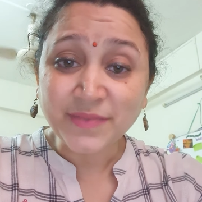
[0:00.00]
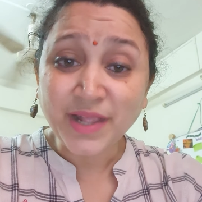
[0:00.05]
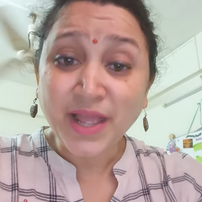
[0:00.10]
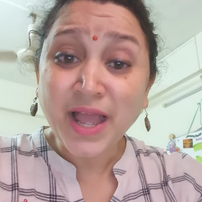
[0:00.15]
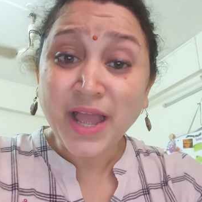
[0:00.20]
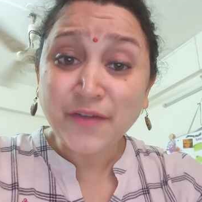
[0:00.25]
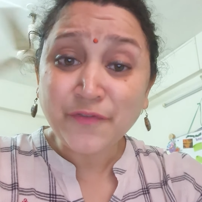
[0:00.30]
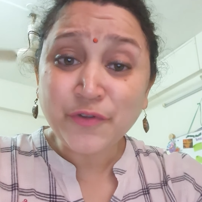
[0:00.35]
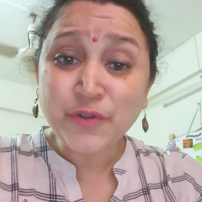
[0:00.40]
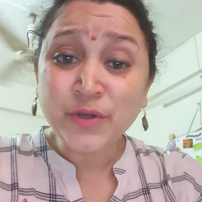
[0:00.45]

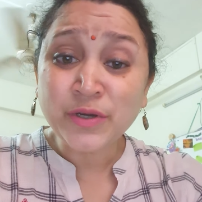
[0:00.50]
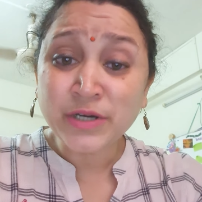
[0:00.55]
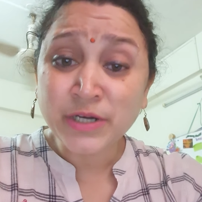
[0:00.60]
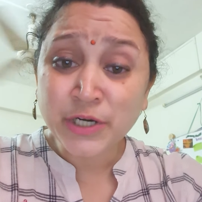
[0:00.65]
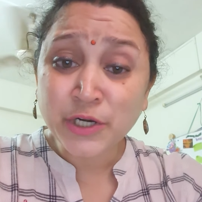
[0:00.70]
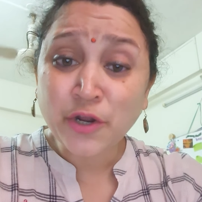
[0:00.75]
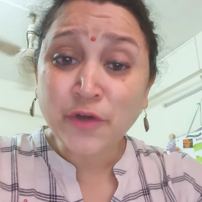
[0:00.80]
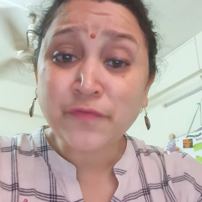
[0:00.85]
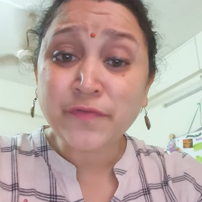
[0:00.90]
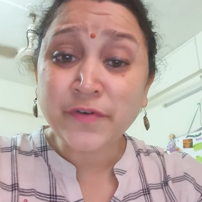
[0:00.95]
Have you
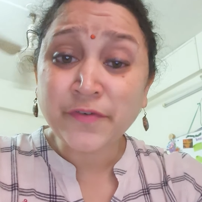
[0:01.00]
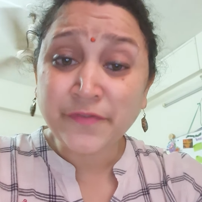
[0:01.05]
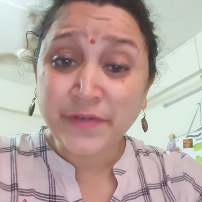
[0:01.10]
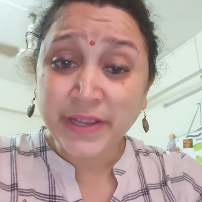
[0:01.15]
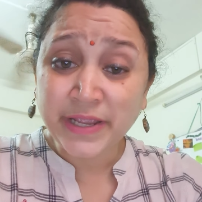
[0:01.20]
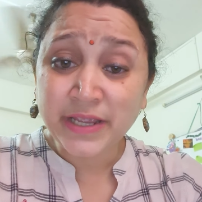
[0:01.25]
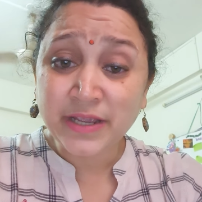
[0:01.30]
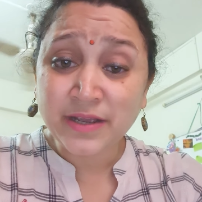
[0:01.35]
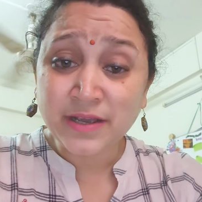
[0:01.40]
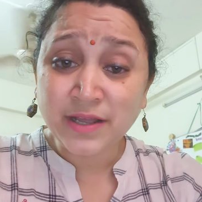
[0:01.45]
heard of a
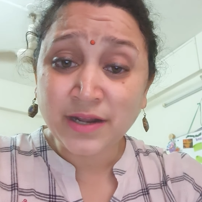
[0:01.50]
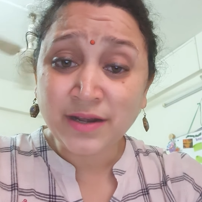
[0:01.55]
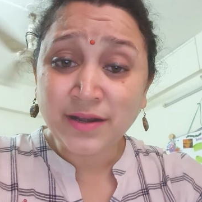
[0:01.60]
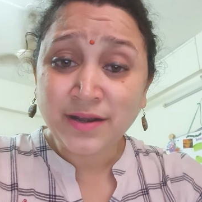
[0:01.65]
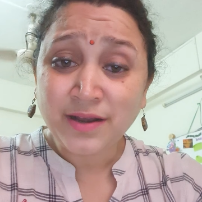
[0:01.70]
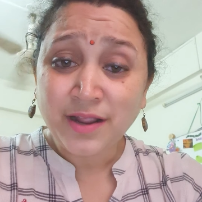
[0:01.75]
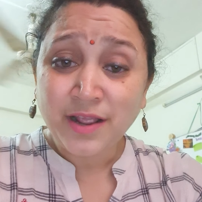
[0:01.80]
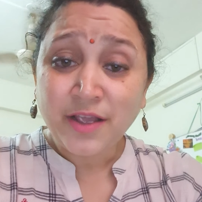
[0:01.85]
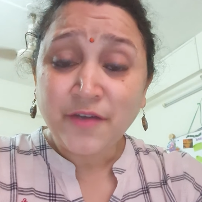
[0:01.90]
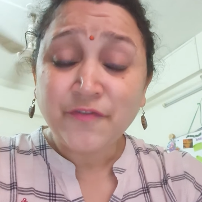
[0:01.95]
vehicle
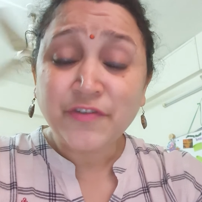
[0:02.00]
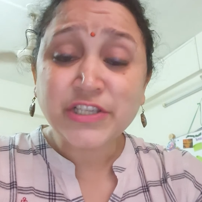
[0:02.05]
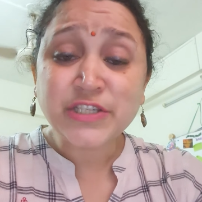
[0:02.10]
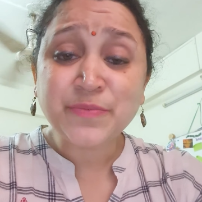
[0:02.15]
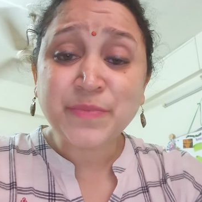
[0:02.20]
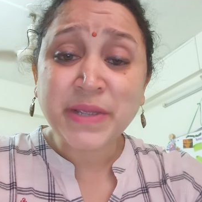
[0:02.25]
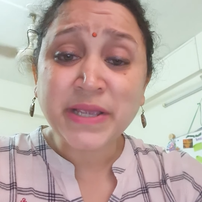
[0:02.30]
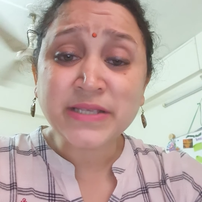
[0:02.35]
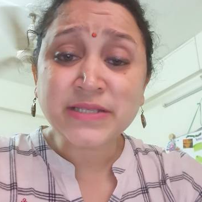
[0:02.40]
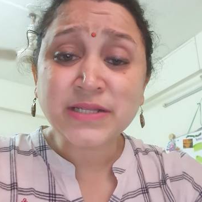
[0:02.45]
which
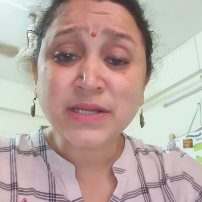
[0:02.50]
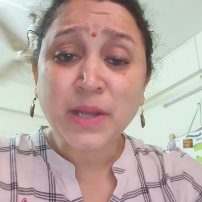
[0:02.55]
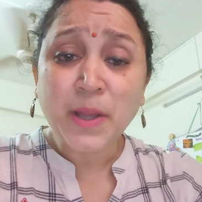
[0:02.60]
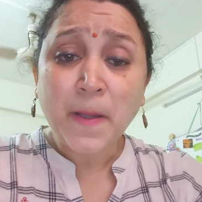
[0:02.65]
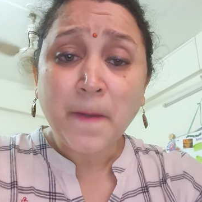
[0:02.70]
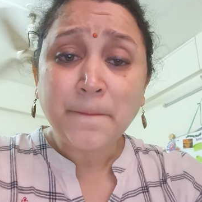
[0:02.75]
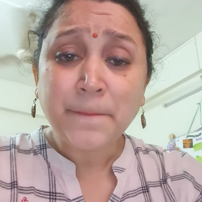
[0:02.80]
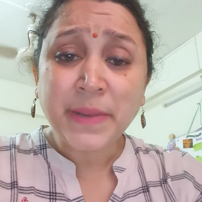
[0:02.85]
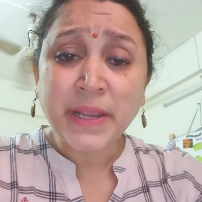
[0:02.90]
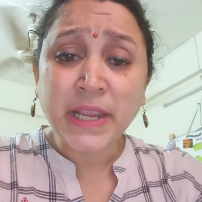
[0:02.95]
makes a
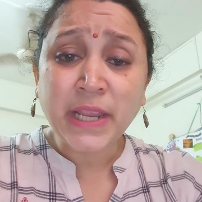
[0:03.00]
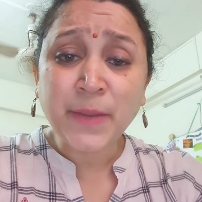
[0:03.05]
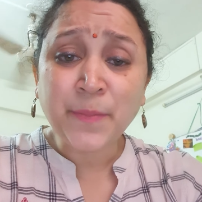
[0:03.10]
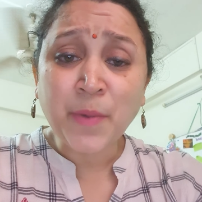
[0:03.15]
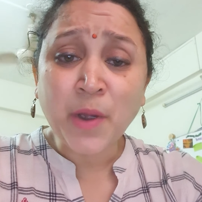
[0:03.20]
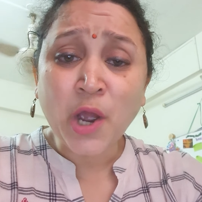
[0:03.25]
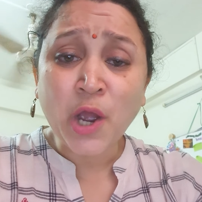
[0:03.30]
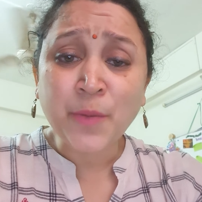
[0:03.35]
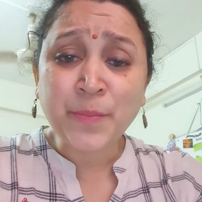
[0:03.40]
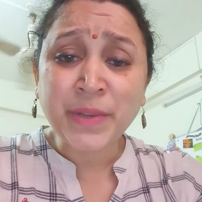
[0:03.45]

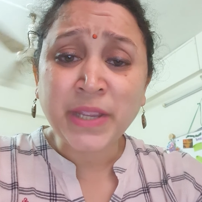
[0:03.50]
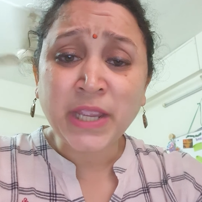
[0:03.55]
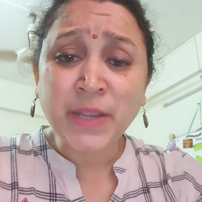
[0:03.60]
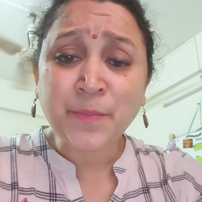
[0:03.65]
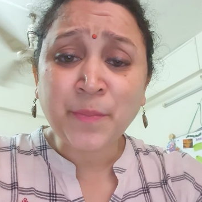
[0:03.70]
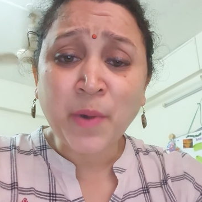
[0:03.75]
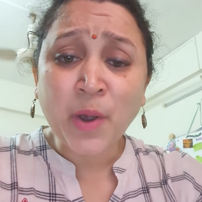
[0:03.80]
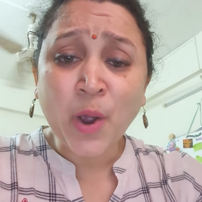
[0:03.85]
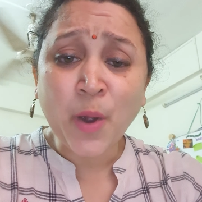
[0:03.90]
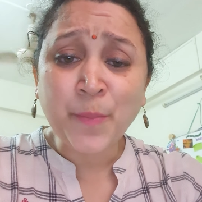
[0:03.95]
pee-paw,
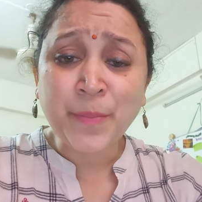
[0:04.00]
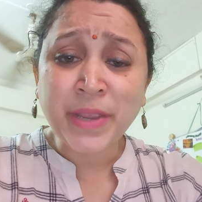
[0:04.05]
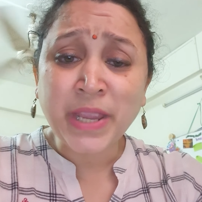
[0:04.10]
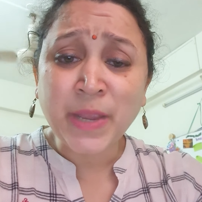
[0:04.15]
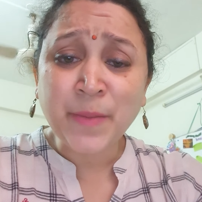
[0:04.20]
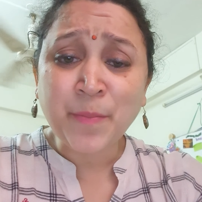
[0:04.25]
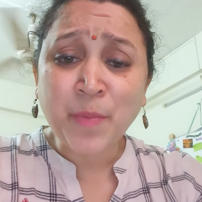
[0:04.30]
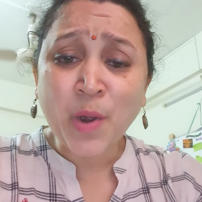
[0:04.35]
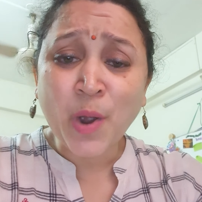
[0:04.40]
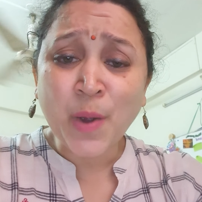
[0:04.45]
pee-paw,
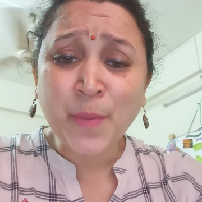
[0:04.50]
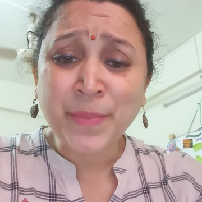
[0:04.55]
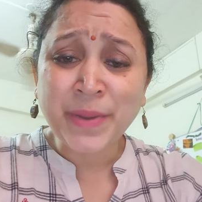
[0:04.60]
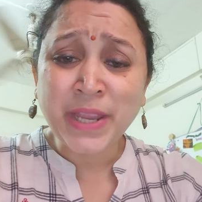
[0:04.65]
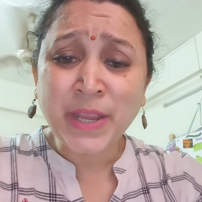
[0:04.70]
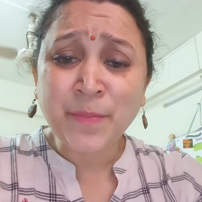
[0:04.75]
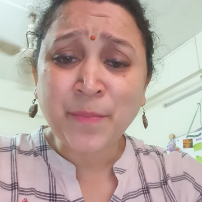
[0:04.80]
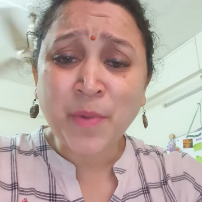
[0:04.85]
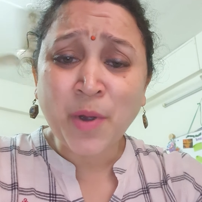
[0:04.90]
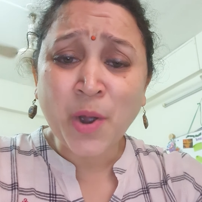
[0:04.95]
pee-paw,
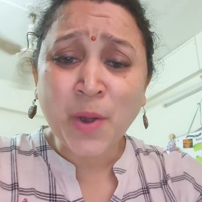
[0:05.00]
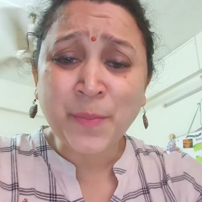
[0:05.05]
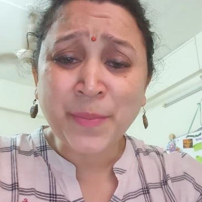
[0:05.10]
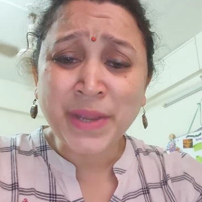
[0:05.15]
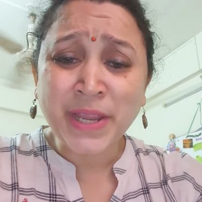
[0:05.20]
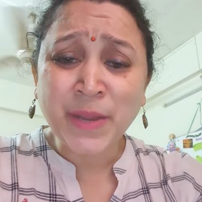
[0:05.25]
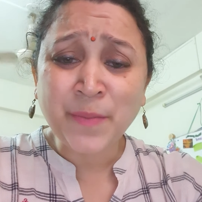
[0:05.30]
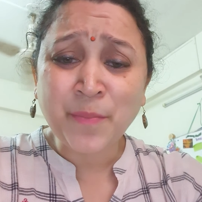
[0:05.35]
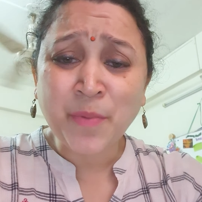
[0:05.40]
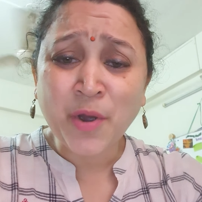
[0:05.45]
pee-paw,
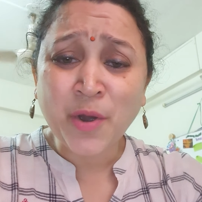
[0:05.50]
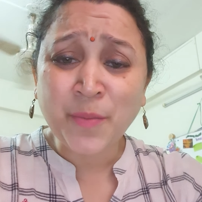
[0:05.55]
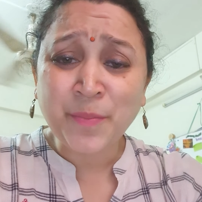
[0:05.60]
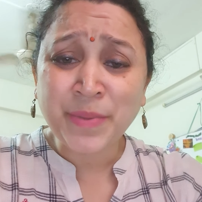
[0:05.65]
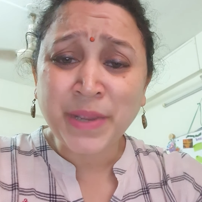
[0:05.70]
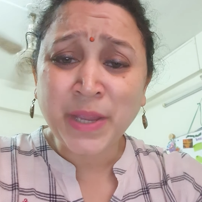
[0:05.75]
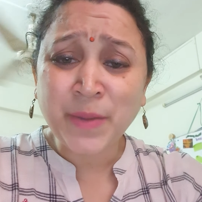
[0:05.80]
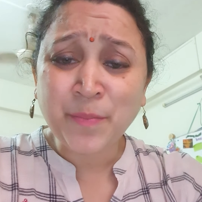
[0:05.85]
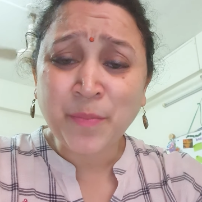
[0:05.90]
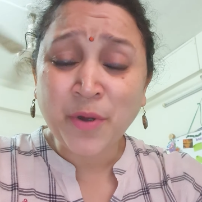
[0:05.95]
pee-paw,
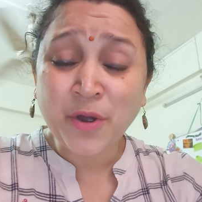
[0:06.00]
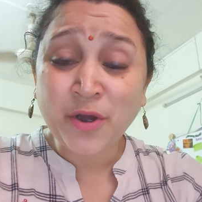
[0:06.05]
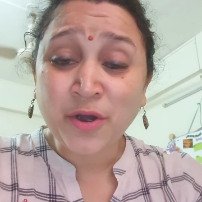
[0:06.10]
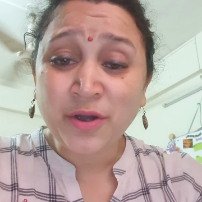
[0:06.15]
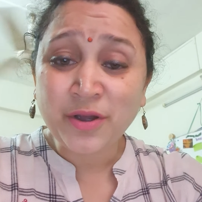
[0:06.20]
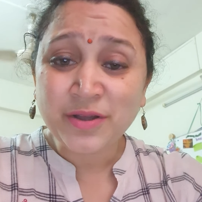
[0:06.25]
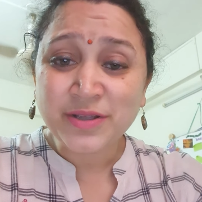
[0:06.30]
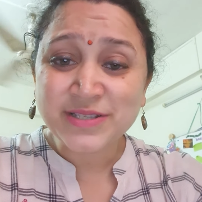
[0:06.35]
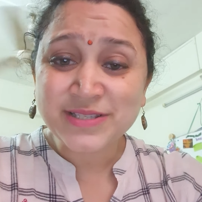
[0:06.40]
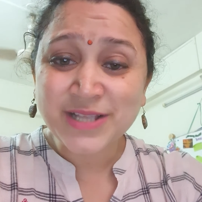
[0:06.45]
pee-paw
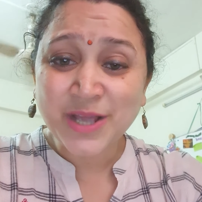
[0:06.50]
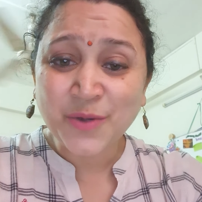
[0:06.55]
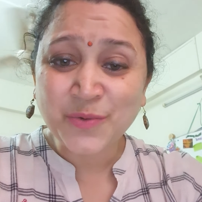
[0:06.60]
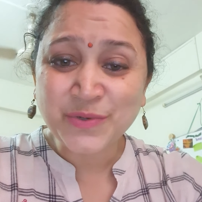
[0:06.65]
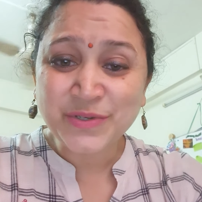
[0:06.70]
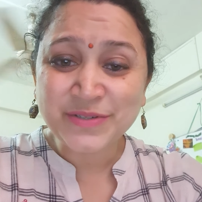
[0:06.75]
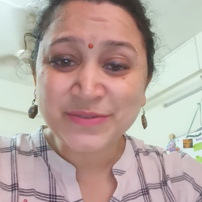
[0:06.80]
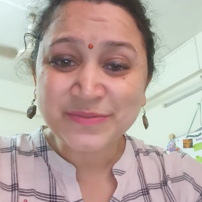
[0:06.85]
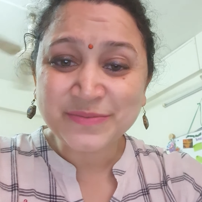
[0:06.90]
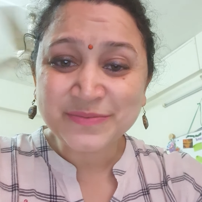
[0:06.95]

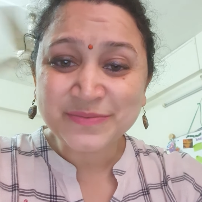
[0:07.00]
sound?